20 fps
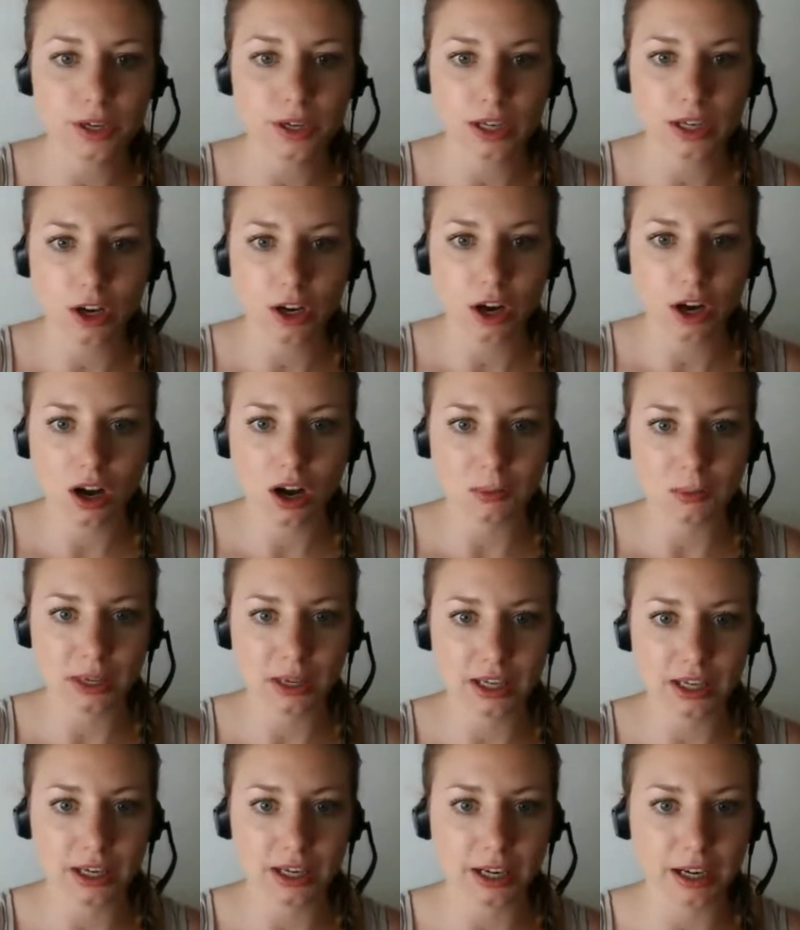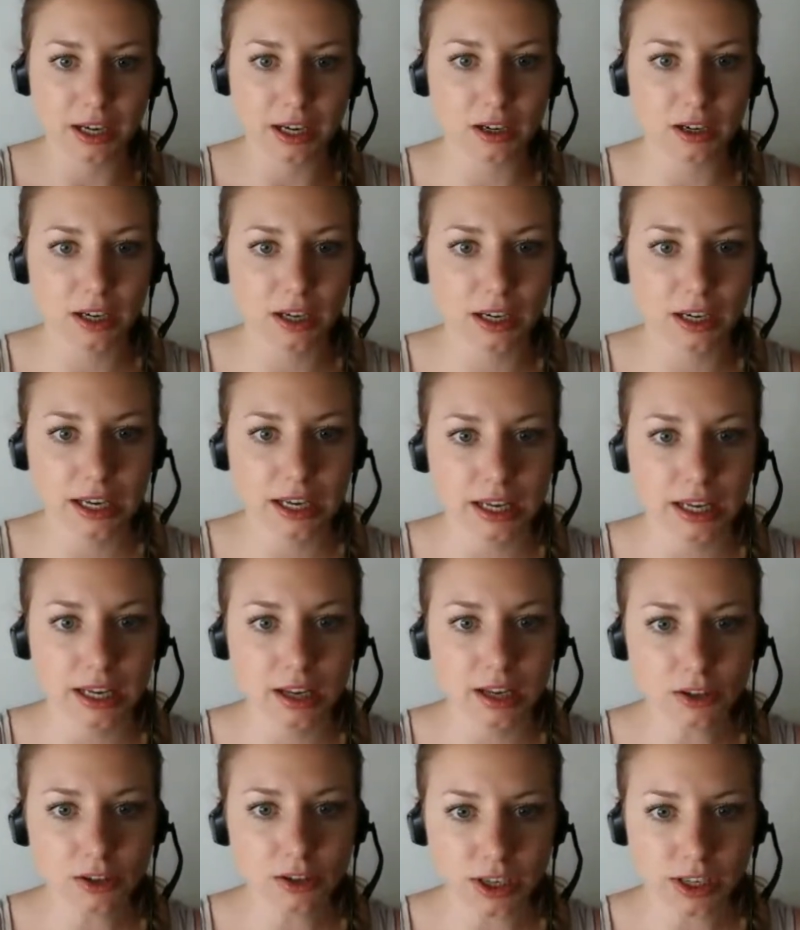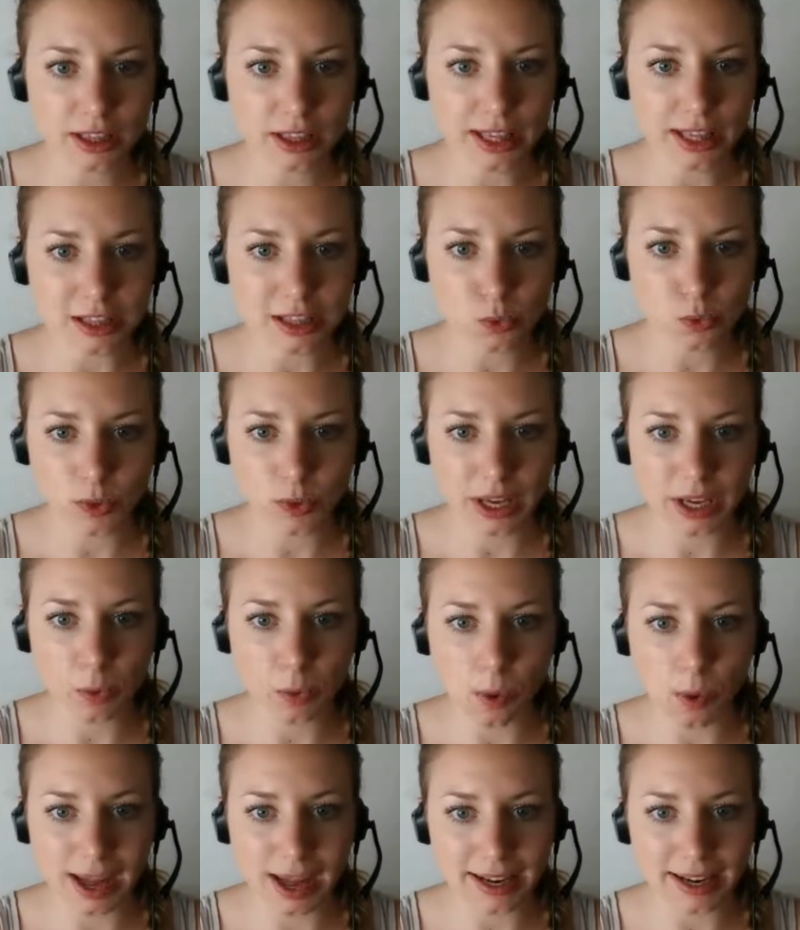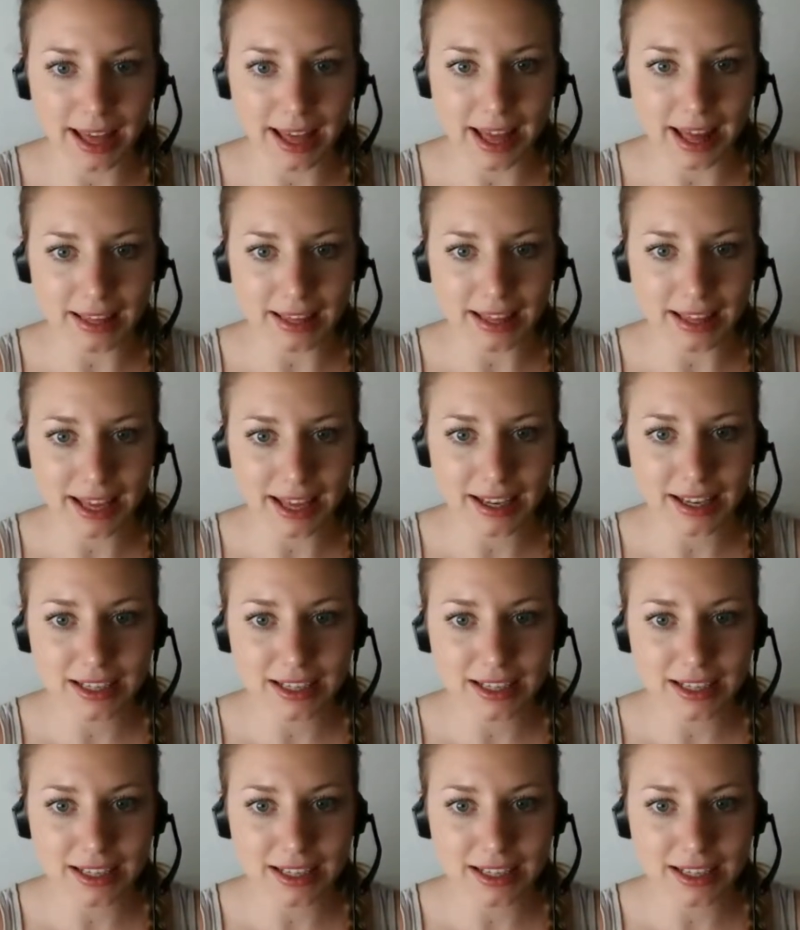we don't need a comma here. It all started last week when